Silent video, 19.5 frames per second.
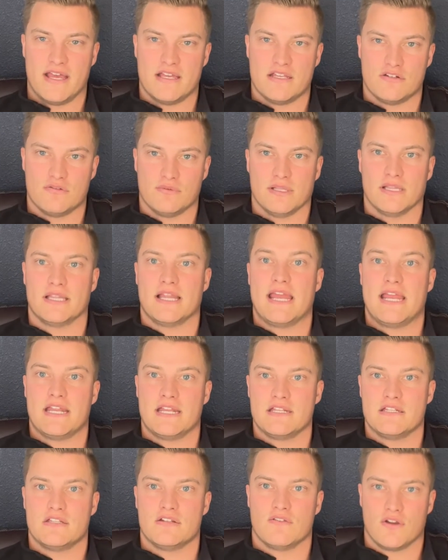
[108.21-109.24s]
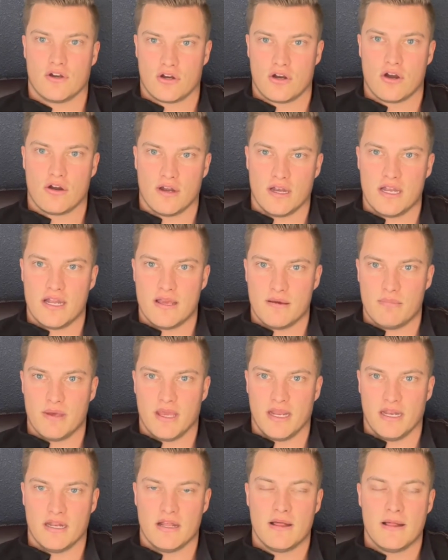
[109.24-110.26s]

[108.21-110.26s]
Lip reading: as related to their current hip pain.